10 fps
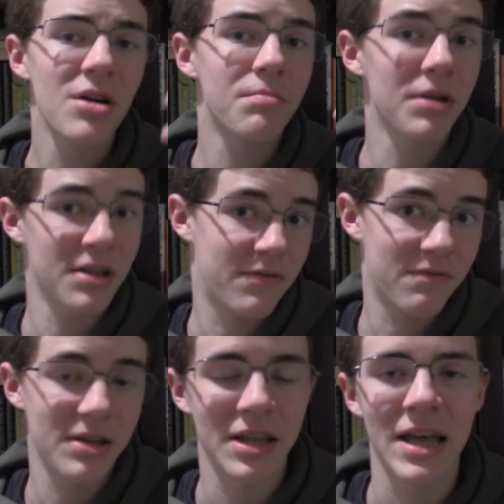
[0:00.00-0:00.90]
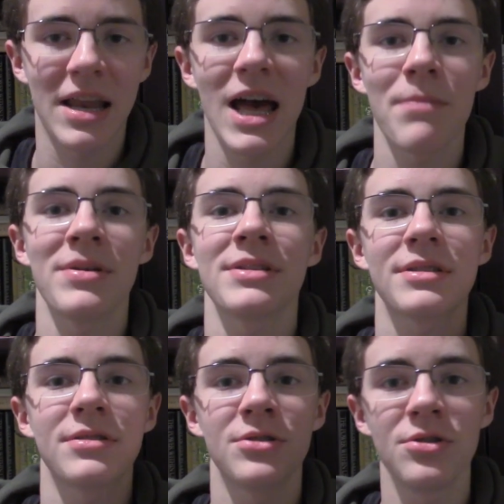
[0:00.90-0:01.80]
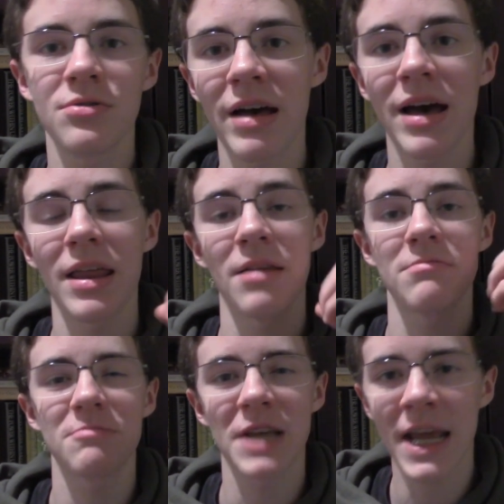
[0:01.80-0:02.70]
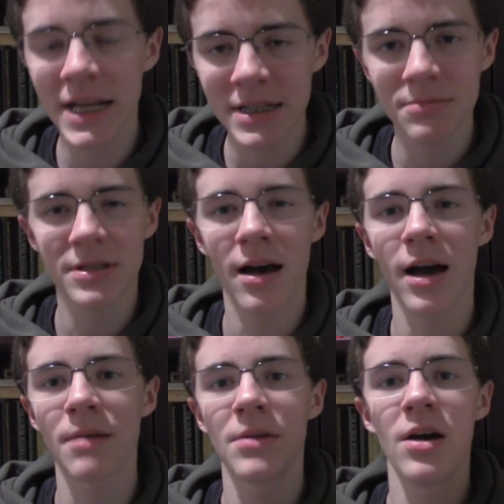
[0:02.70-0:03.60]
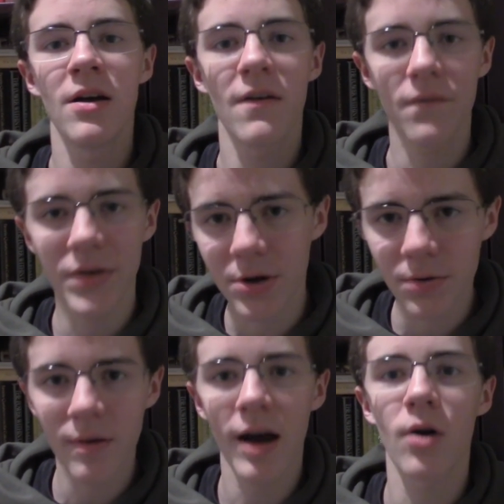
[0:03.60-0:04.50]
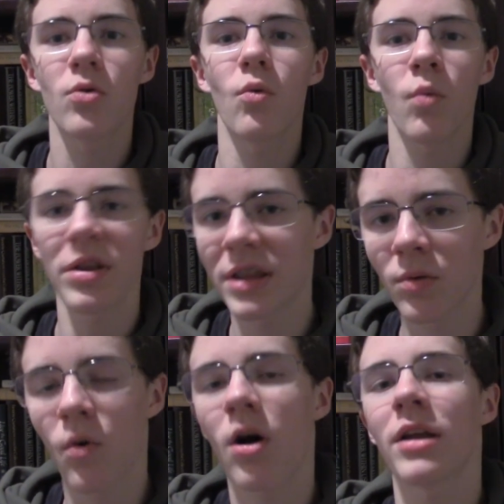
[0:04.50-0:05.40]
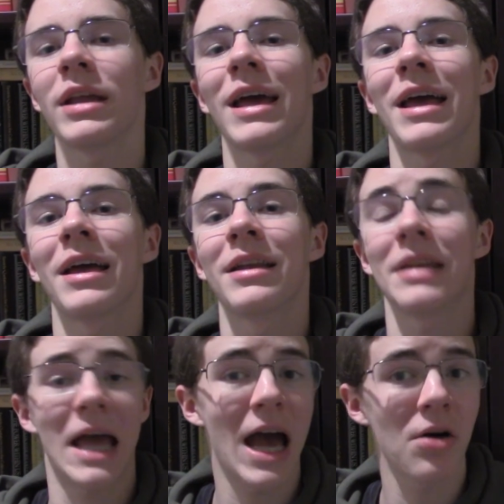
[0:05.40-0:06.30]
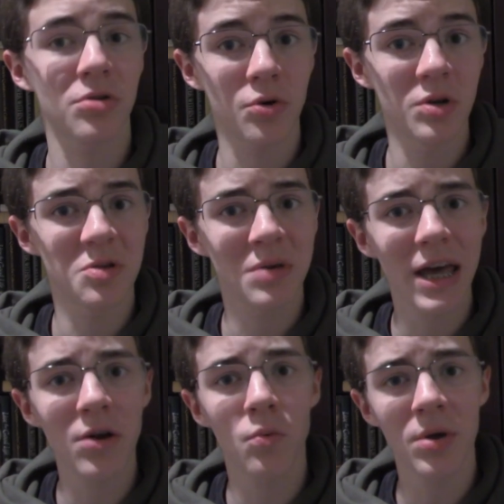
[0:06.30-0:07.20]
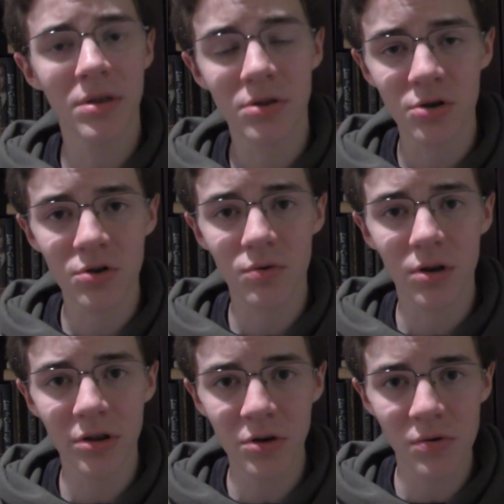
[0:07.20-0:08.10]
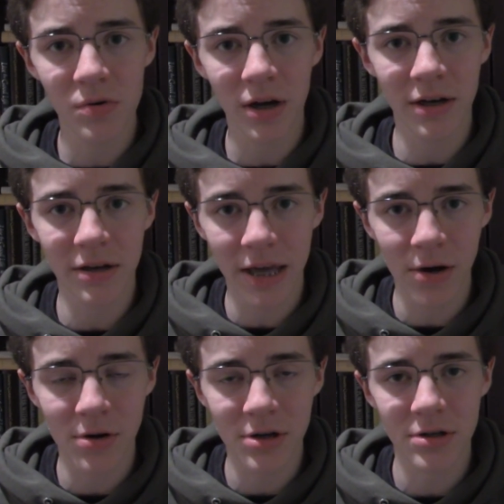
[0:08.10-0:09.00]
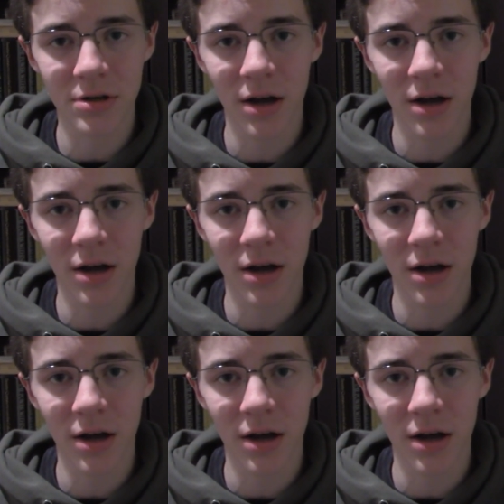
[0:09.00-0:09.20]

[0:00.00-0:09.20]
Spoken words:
But if that happens, do that and take some time, figure out what they want and how they're going to get it with the new character